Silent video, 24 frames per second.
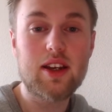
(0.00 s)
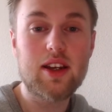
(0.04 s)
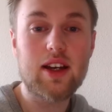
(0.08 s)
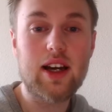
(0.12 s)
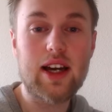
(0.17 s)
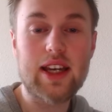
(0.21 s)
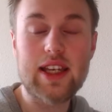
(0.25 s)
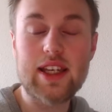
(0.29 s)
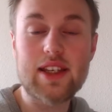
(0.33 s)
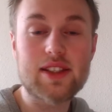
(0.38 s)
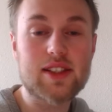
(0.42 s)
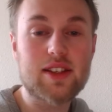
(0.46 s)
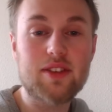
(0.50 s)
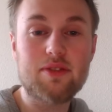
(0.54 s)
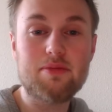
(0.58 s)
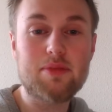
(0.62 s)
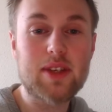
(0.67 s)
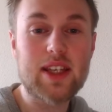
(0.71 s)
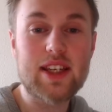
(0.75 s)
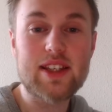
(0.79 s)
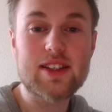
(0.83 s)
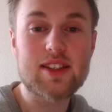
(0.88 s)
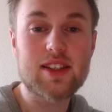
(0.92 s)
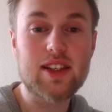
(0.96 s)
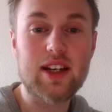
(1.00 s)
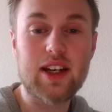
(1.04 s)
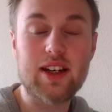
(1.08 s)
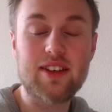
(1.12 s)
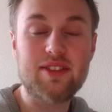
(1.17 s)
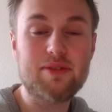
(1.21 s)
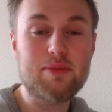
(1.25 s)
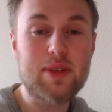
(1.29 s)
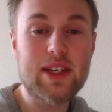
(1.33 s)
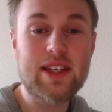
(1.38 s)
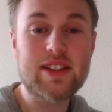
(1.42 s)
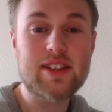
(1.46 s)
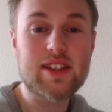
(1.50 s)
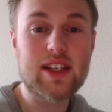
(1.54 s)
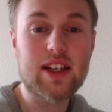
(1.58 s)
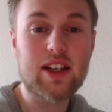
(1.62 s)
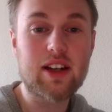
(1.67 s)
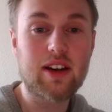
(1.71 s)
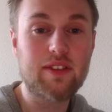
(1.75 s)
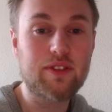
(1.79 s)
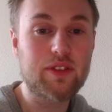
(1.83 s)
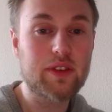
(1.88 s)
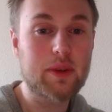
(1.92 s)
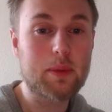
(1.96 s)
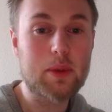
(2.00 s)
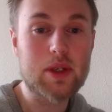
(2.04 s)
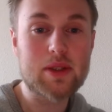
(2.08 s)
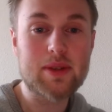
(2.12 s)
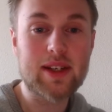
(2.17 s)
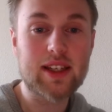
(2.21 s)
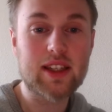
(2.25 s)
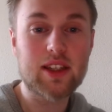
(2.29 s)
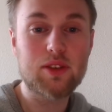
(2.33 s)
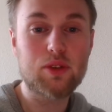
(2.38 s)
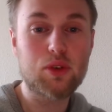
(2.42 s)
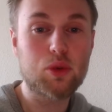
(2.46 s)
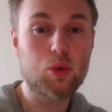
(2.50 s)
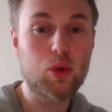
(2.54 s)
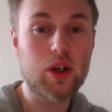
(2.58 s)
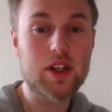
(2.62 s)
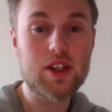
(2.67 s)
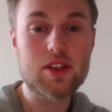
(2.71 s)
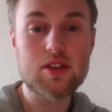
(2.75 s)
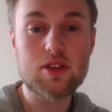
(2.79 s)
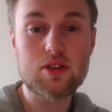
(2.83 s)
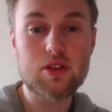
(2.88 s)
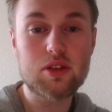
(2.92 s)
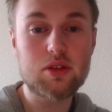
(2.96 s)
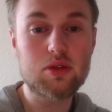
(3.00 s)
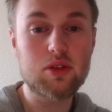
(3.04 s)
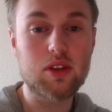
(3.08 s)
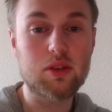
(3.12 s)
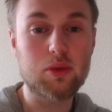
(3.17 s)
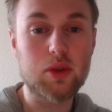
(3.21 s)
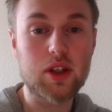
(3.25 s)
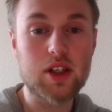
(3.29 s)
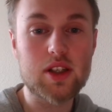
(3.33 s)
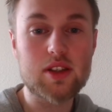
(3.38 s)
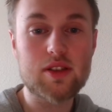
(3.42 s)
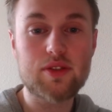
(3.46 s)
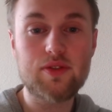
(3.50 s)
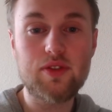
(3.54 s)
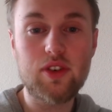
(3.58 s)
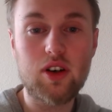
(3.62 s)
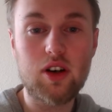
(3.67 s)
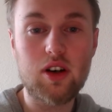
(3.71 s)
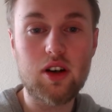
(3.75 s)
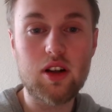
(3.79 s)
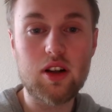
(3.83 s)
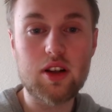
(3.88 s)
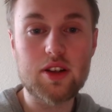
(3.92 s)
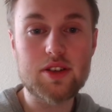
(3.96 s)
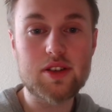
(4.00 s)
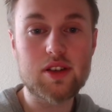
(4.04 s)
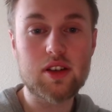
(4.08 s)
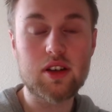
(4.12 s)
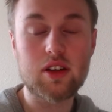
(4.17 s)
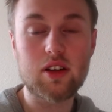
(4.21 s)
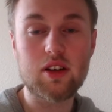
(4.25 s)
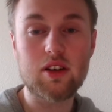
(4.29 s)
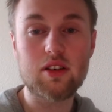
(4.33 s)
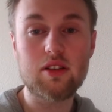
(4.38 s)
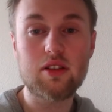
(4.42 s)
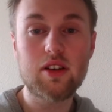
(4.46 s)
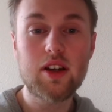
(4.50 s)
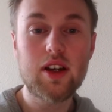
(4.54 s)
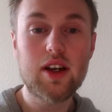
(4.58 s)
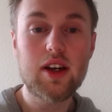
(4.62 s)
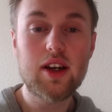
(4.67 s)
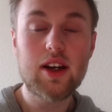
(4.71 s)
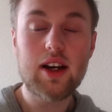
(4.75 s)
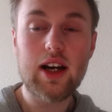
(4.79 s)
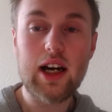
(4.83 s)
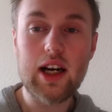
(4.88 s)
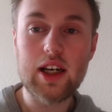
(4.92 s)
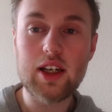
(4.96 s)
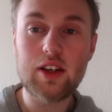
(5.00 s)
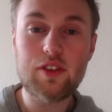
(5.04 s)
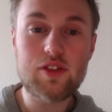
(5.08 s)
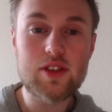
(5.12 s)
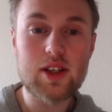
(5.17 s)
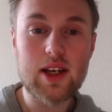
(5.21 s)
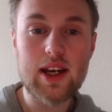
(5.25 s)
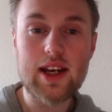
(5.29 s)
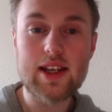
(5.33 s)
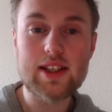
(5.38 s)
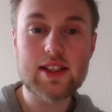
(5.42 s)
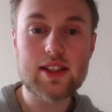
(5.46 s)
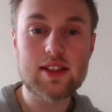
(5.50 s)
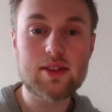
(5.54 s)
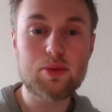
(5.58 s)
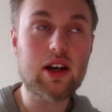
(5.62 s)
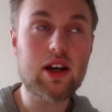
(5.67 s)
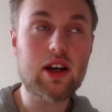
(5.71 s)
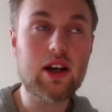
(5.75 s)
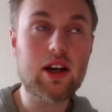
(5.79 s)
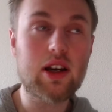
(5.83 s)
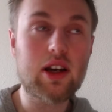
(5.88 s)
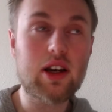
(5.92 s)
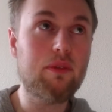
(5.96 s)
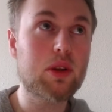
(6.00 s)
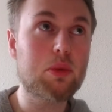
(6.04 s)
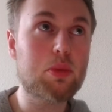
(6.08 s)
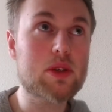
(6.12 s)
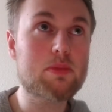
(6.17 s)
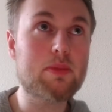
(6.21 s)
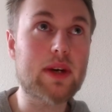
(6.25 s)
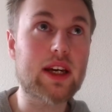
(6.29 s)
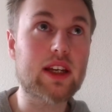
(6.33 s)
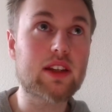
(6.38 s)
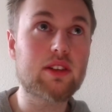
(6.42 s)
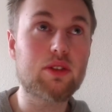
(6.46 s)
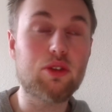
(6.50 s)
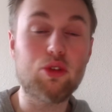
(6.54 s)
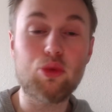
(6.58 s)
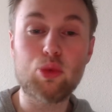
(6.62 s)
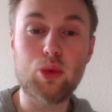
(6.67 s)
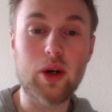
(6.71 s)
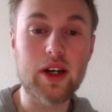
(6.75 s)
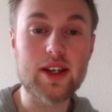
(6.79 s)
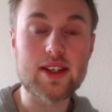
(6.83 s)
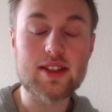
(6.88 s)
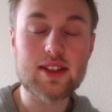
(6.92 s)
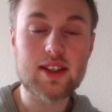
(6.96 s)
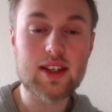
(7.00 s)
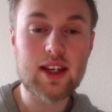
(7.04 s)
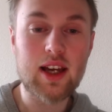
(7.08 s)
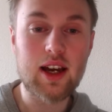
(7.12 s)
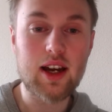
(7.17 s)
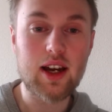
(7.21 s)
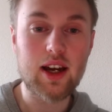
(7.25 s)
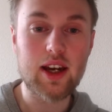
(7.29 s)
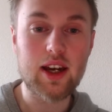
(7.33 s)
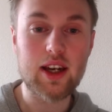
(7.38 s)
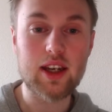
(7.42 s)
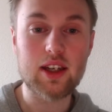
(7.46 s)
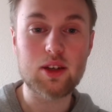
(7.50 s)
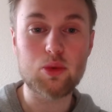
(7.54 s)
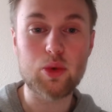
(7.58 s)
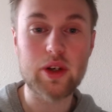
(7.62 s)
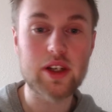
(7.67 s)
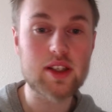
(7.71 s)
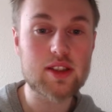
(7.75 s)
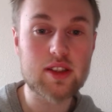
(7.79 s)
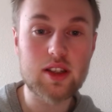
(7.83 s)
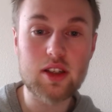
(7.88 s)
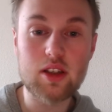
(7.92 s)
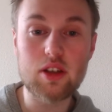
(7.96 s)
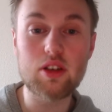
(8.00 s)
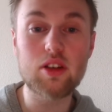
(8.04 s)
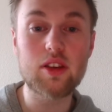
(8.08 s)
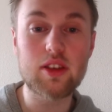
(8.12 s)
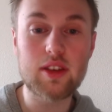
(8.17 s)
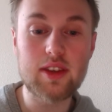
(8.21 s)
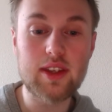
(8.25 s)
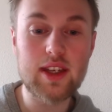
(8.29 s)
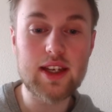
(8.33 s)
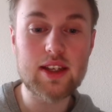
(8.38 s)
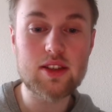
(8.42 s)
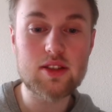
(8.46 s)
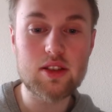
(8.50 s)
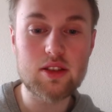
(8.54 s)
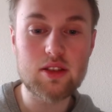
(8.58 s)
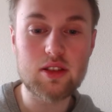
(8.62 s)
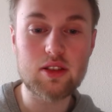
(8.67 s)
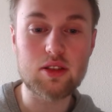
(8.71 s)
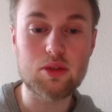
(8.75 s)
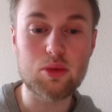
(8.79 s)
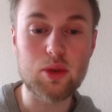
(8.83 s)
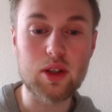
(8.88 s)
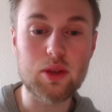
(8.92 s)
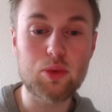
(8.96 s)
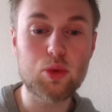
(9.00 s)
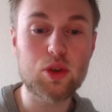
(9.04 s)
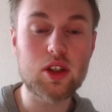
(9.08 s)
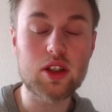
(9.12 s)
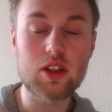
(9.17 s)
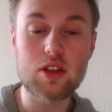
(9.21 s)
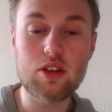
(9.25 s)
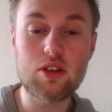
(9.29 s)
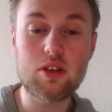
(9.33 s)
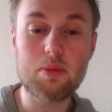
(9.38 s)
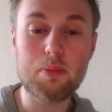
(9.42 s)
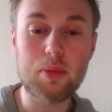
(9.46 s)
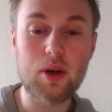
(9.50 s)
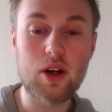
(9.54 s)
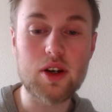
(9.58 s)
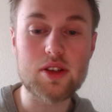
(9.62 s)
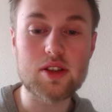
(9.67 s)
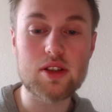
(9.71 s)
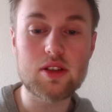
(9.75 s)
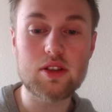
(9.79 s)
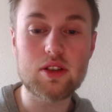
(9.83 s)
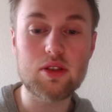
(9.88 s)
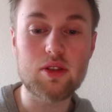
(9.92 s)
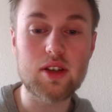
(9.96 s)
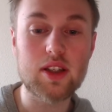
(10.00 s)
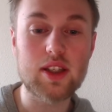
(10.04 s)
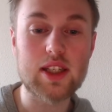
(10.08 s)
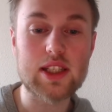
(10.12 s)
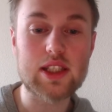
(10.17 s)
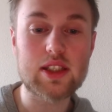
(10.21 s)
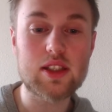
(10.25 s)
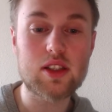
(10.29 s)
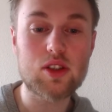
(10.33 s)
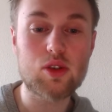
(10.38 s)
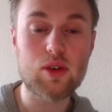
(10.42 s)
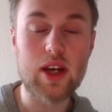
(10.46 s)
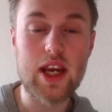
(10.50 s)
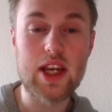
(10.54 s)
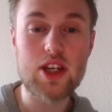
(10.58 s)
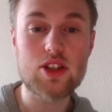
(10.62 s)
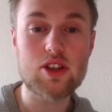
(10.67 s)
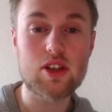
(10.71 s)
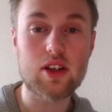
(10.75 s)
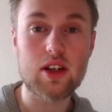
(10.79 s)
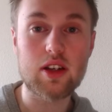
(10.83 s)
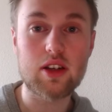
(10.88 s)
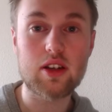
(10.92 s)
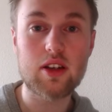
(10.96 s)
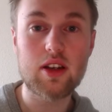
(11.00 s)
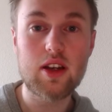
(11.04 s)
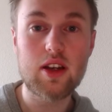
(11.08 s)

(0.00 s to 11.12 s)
ESFPs and INFPs, they come from the perspective of what is true and what is false. You know, INFJs, we come from the perspective of what is kind, what is the good thing to do, what would a good person do in this situation